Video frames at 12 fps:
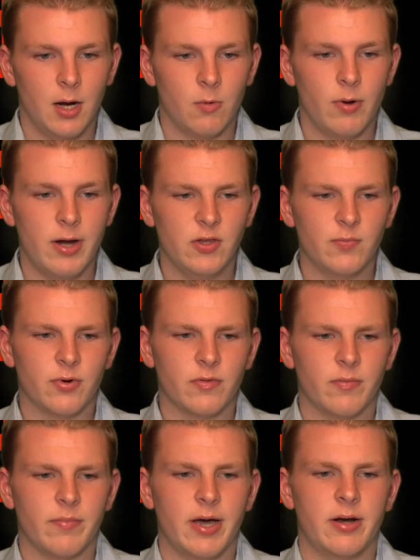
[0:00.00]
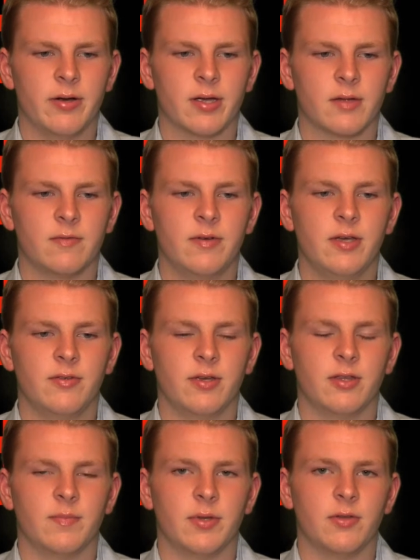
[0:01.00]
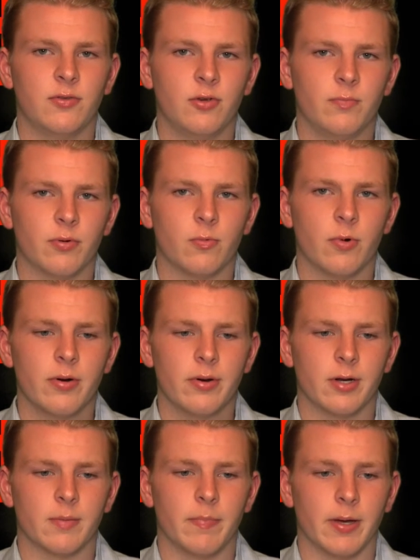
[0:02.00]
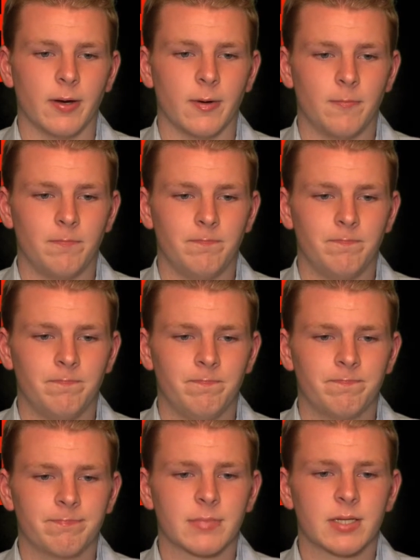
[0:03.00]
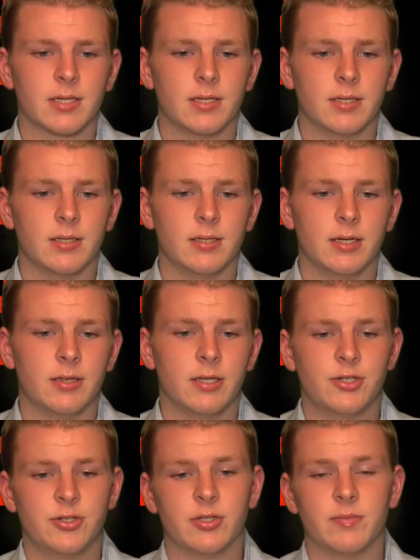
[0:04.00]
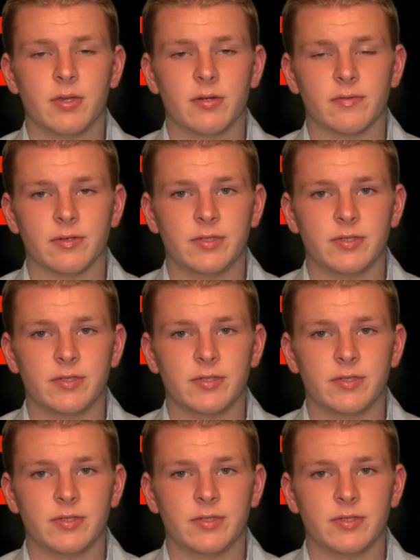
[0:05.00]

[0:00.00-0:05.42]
Rain is more of a minor inconvenience than anything to be super worried about. Unless you're the mother of a